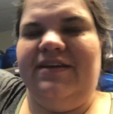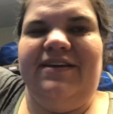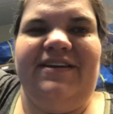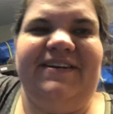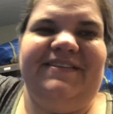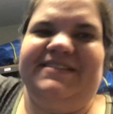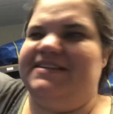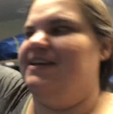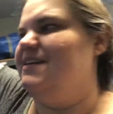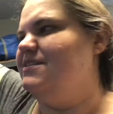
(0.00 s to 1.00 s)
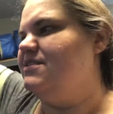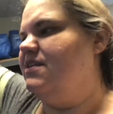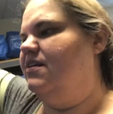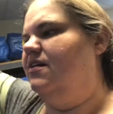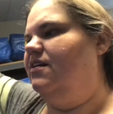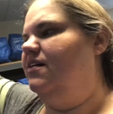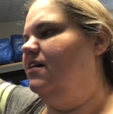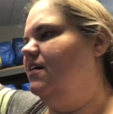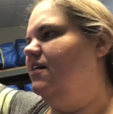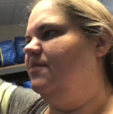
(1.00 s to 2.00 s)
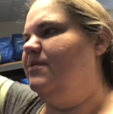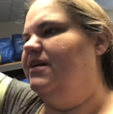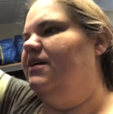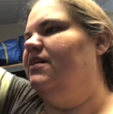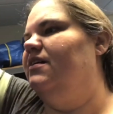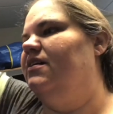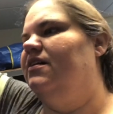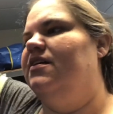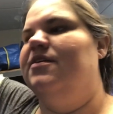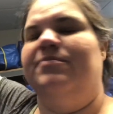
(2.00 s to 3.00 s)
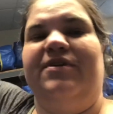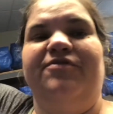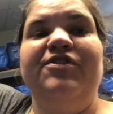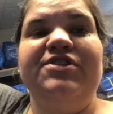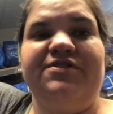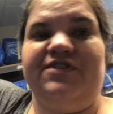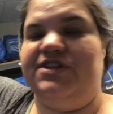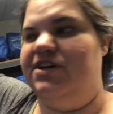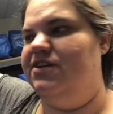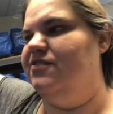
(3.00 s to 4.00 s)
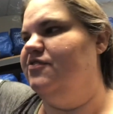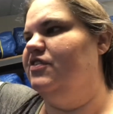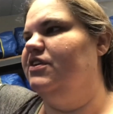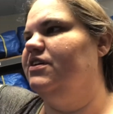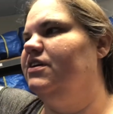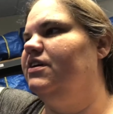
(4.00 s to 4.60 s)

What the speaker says: in this case, my first photographer,